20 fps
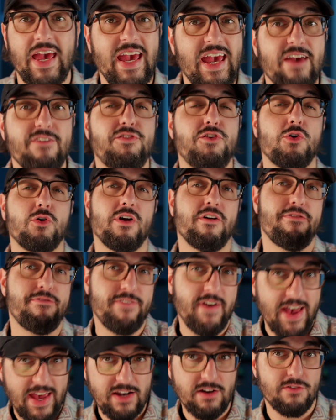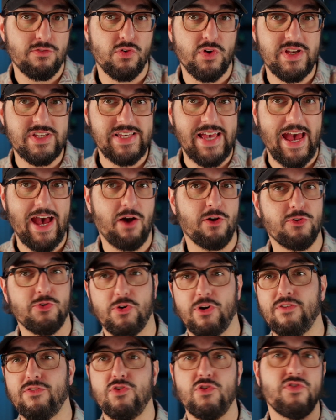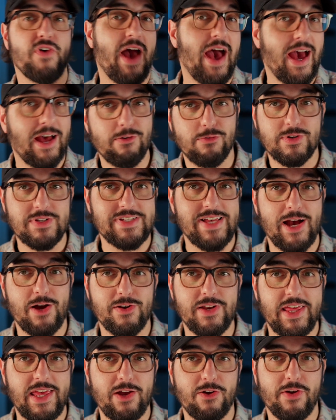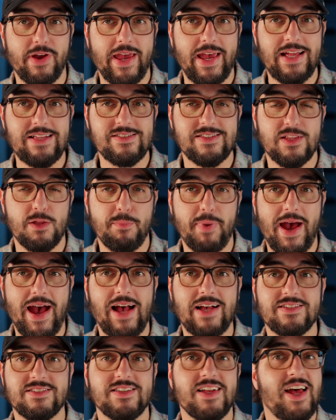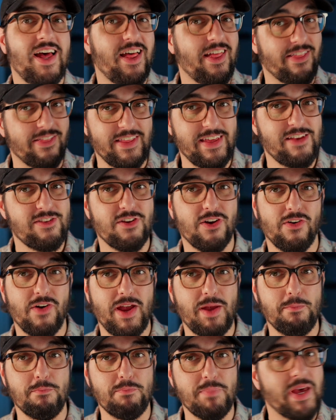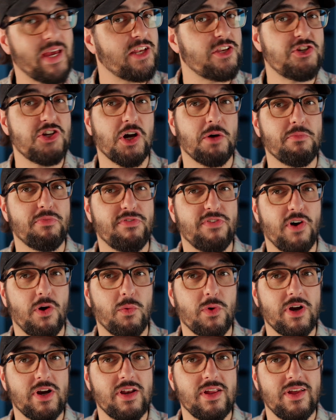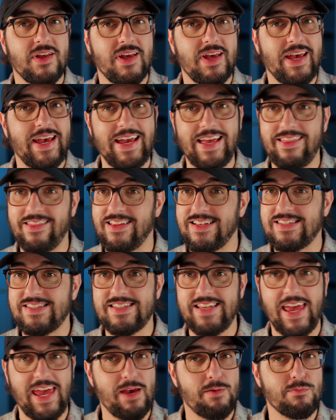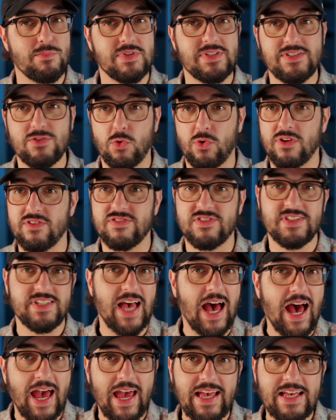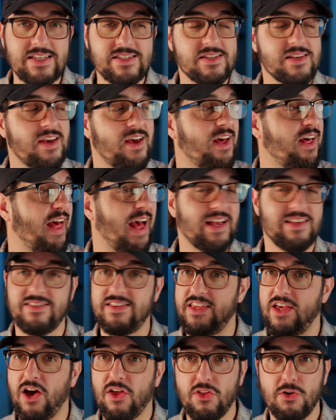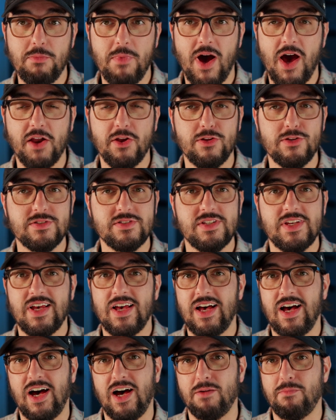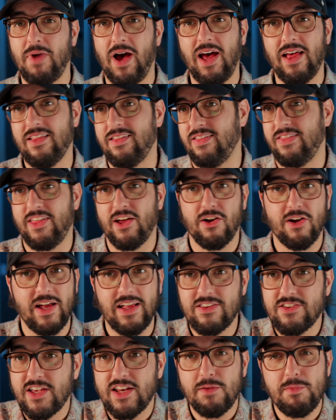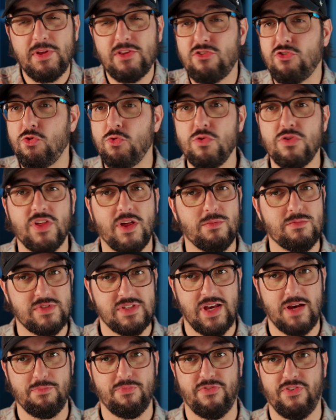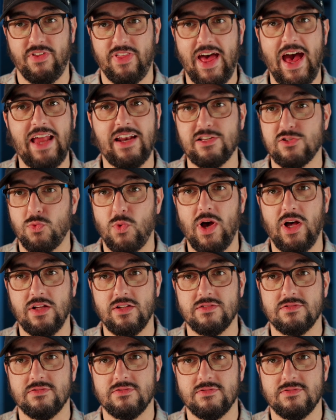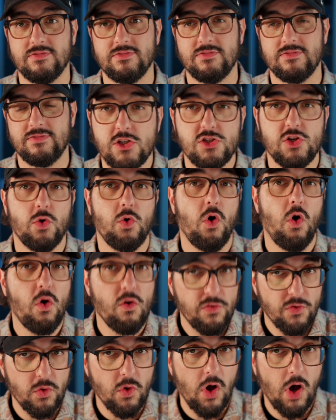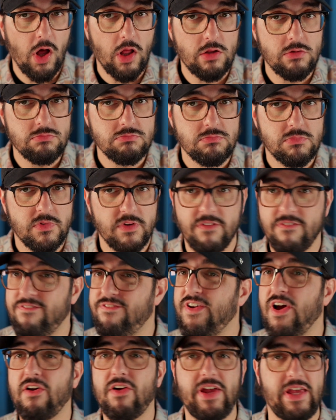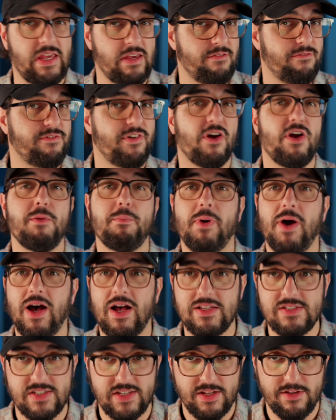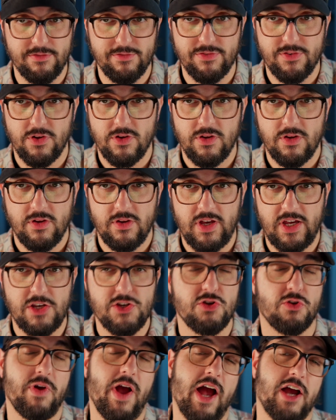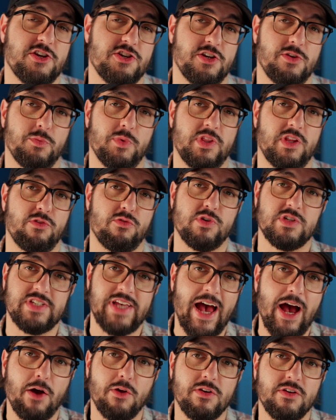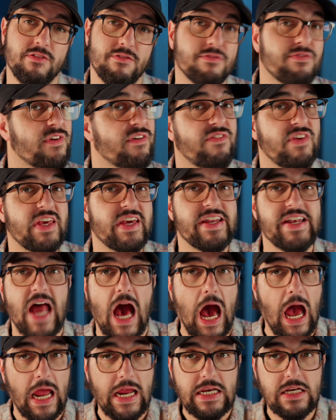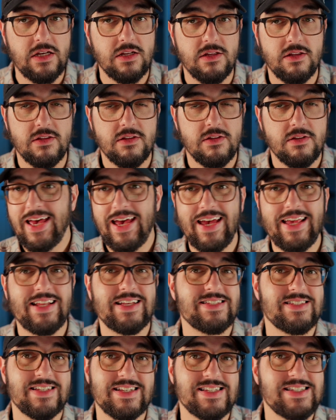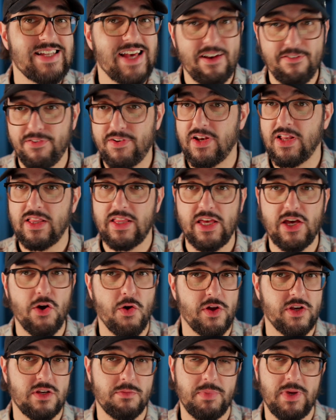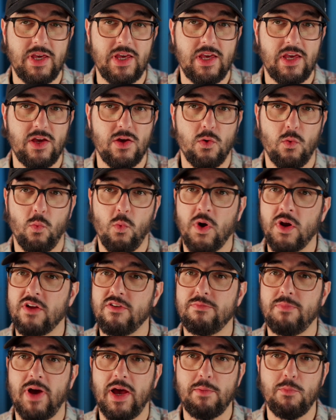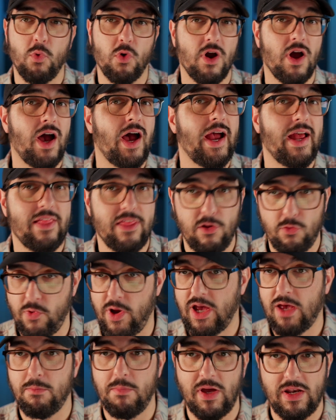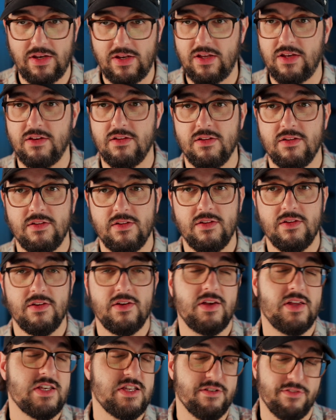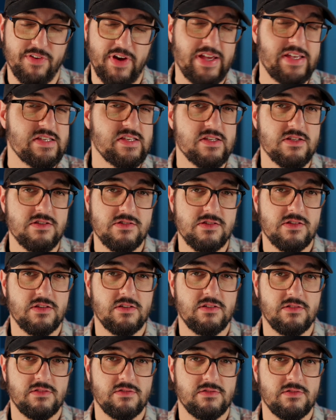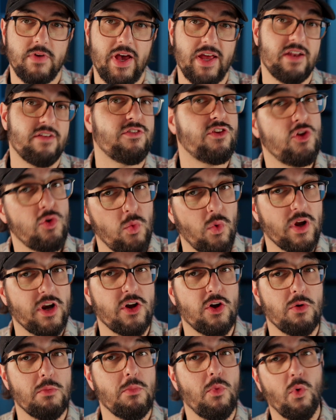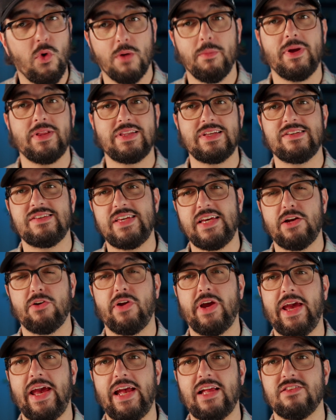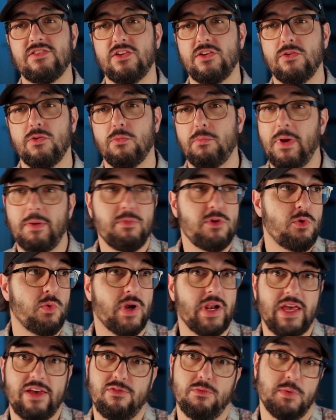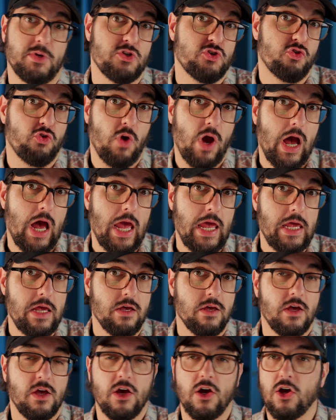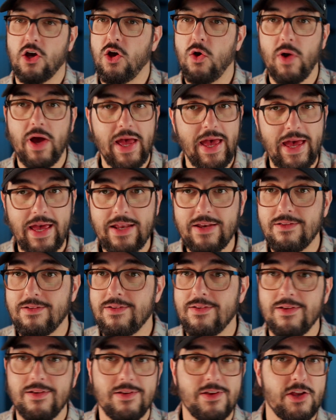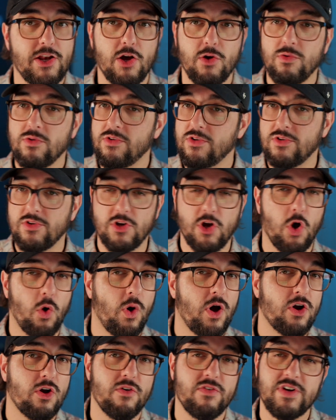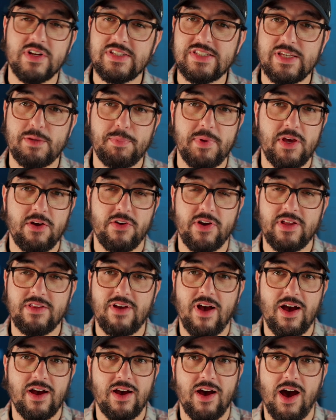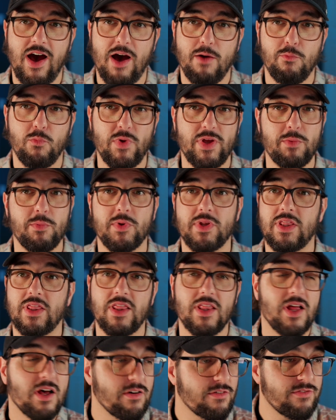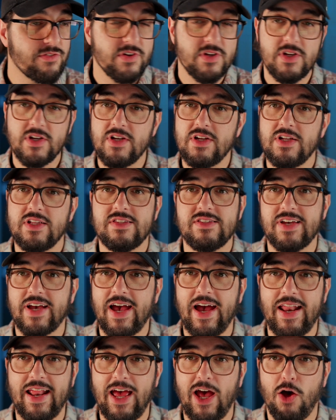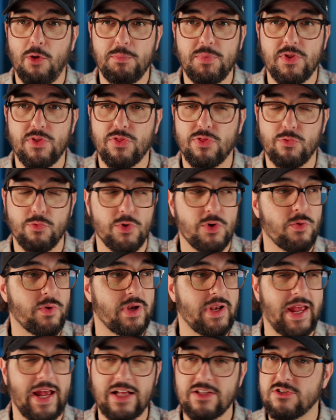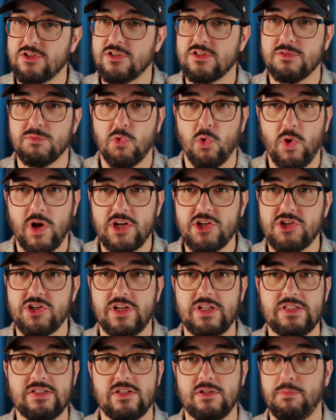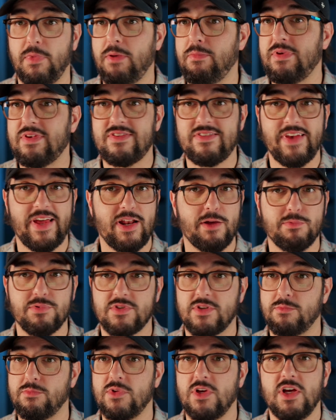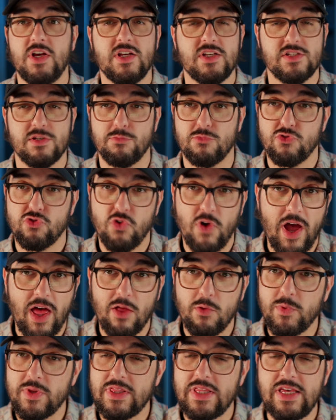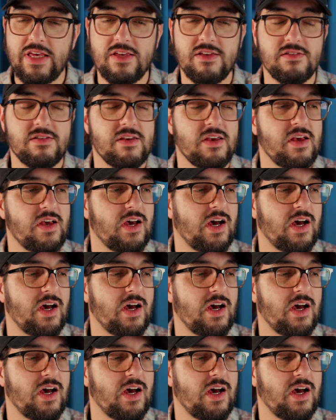If you're a fan of ReSound, or if you've had ReSound hearing aids in the past, these are a big jump forward in the same sort of size as the other models. It's going to be 2 thumbs up for that as well. So overall, very, very positive interaction with the ReSound Vivia 9. It is definitely going to be one of my more highly recommended devices. And if you want to know more about these hearing aids, and maybe you want to give them a try, go ahead, go on over to ziphearing.com. We would love to kind of help you through and answer some questions and maybe set up some trial with these.